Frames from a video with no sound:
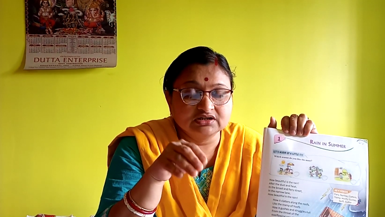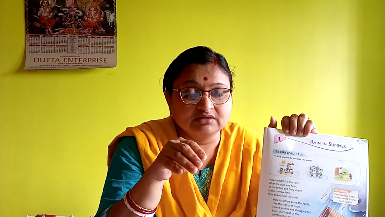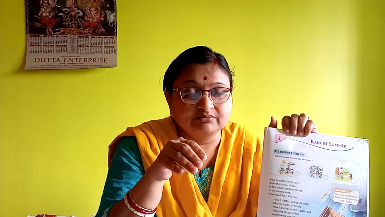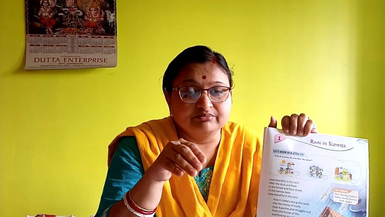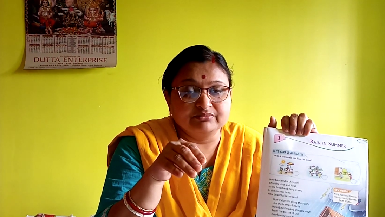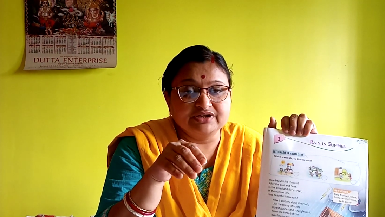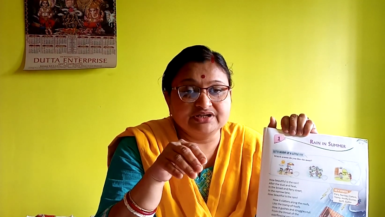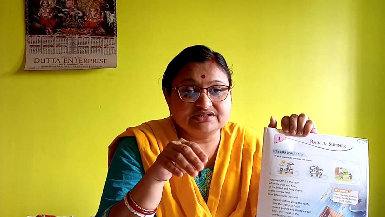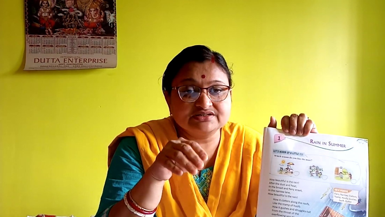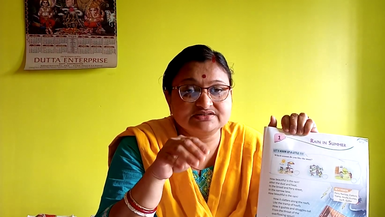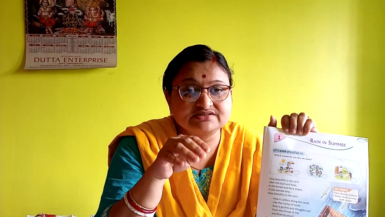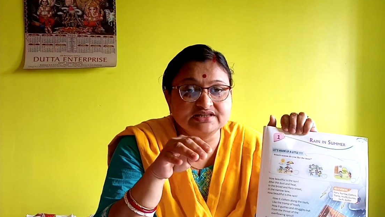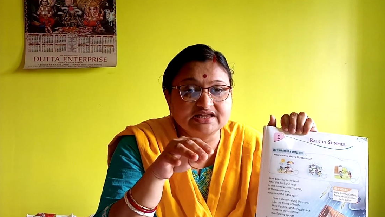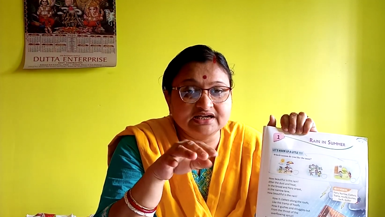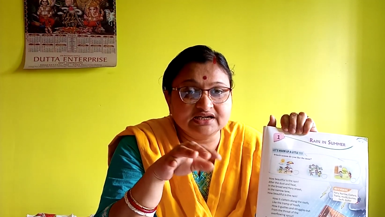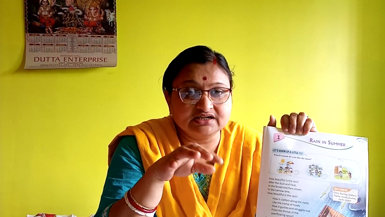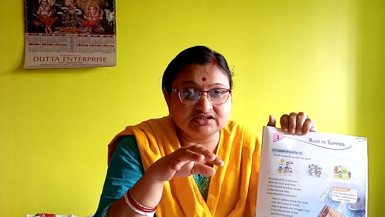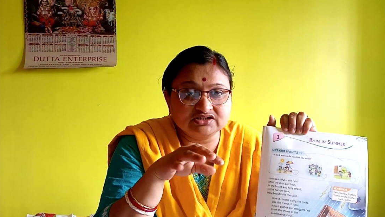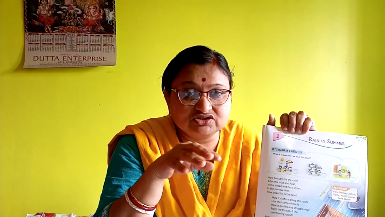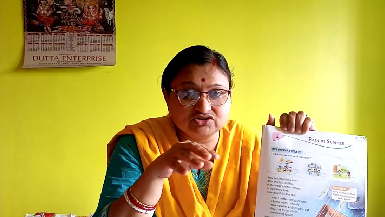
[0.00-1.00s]
means
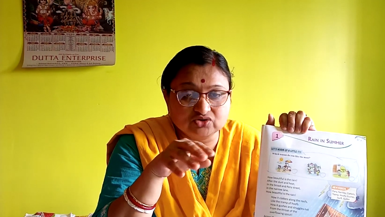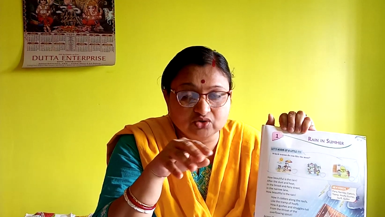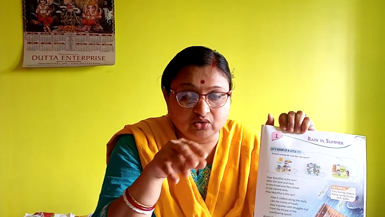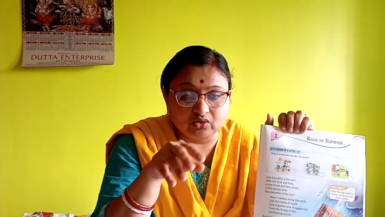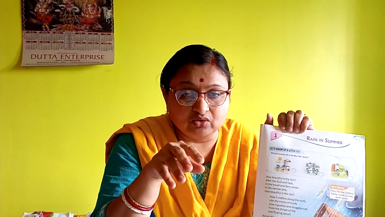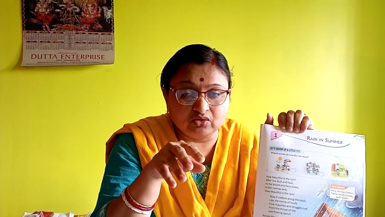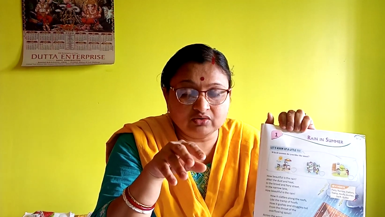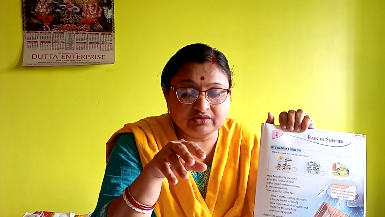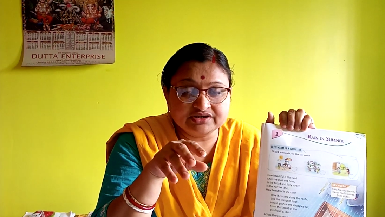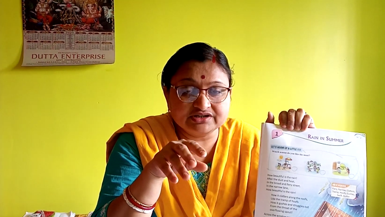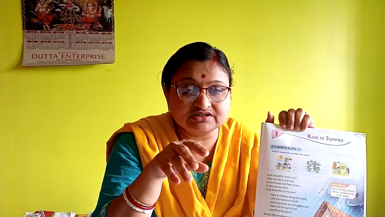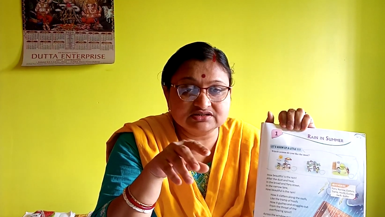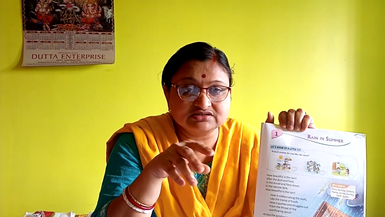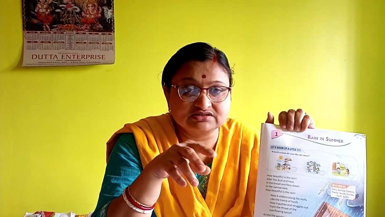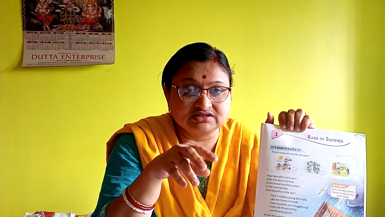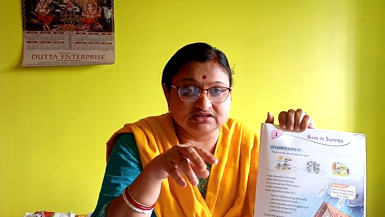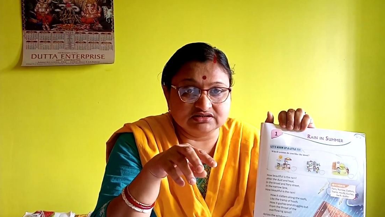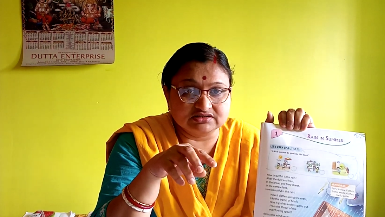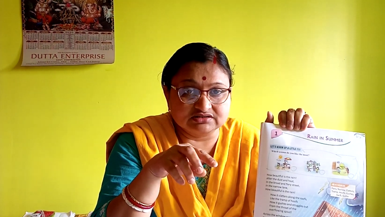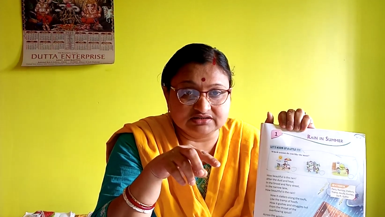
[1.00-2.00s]
their toe is
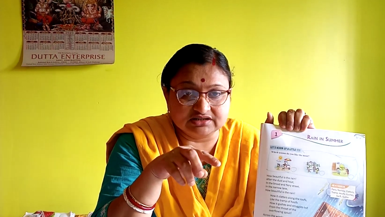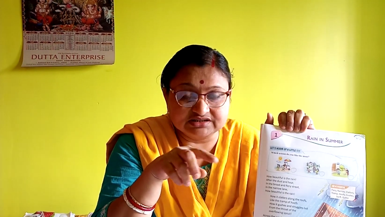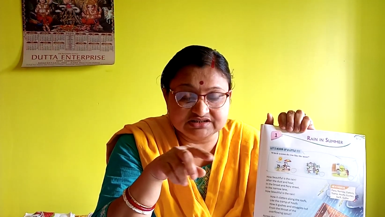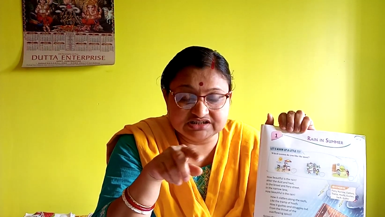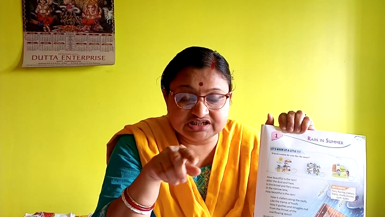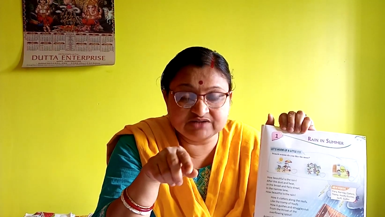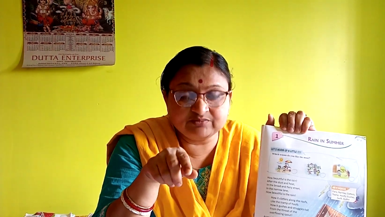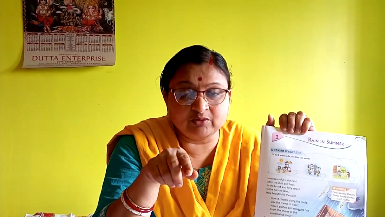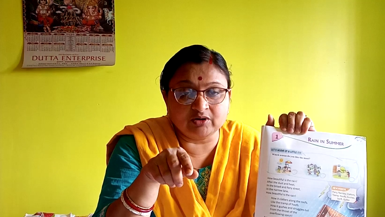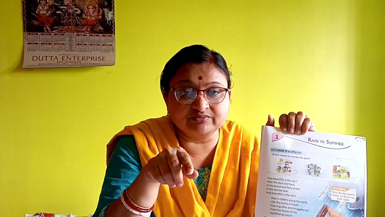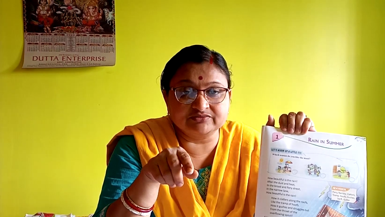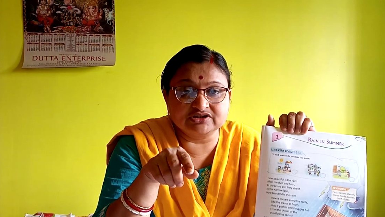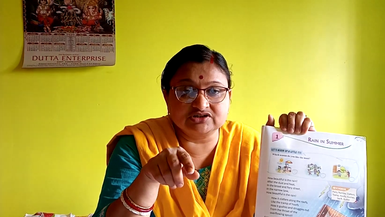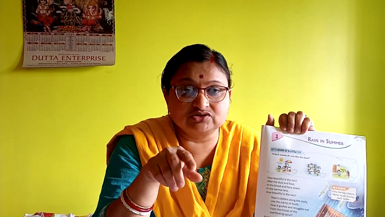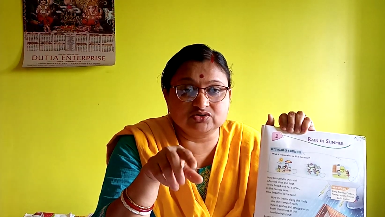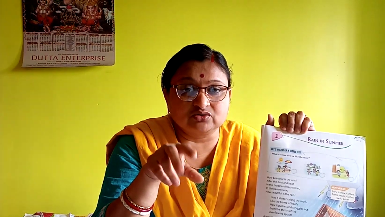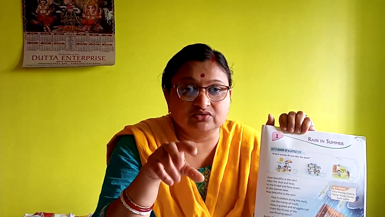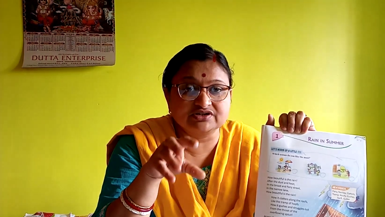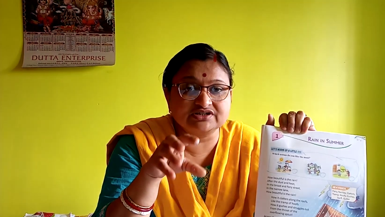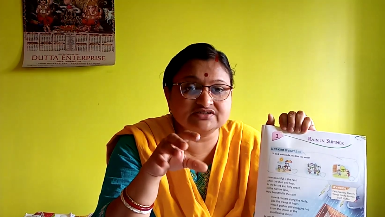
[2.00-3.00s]
the tip of the
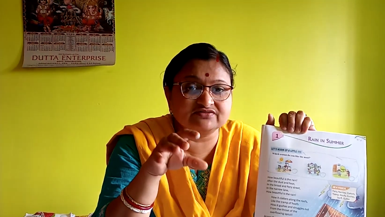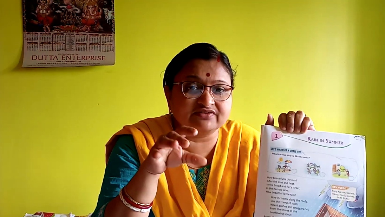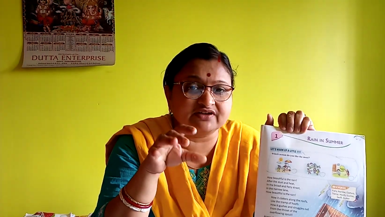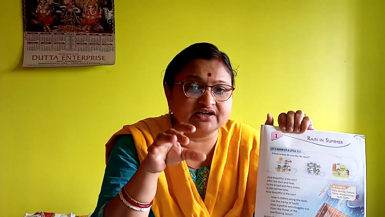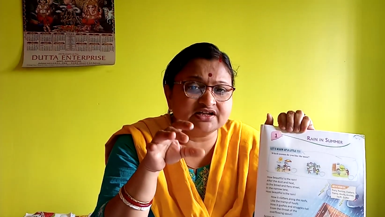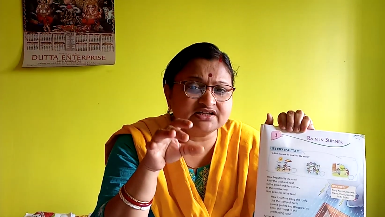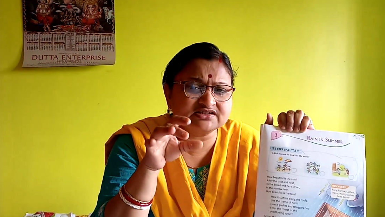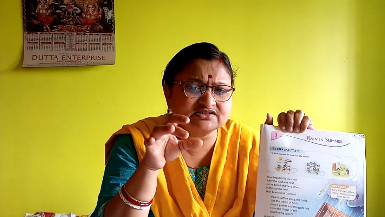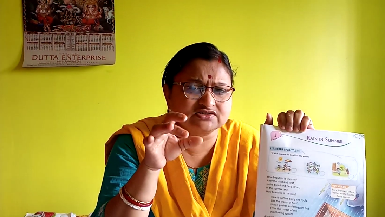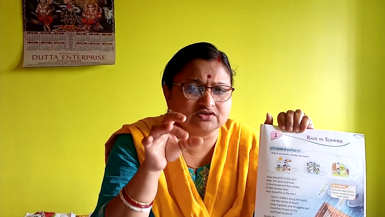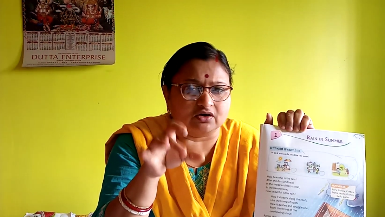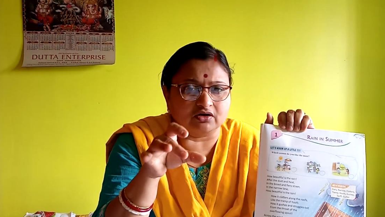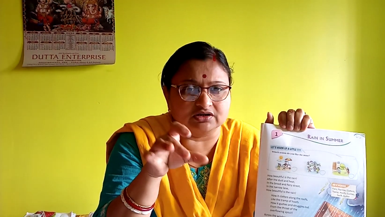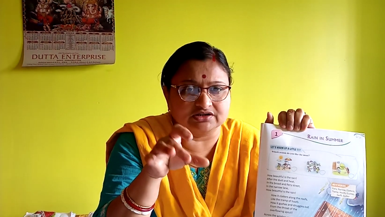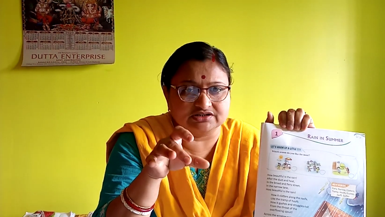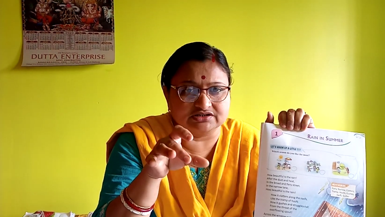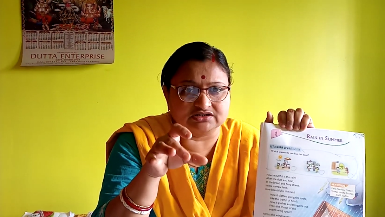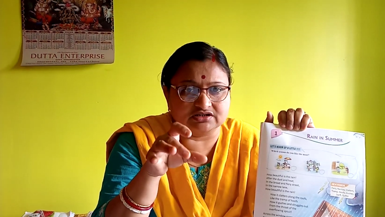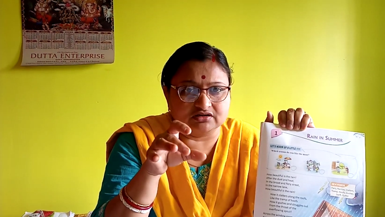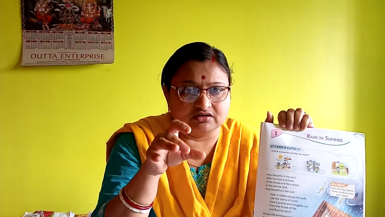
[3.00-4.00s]
toe is very
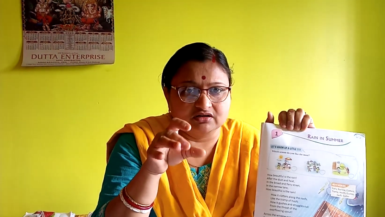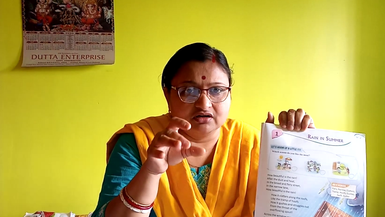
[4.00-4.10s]
solid.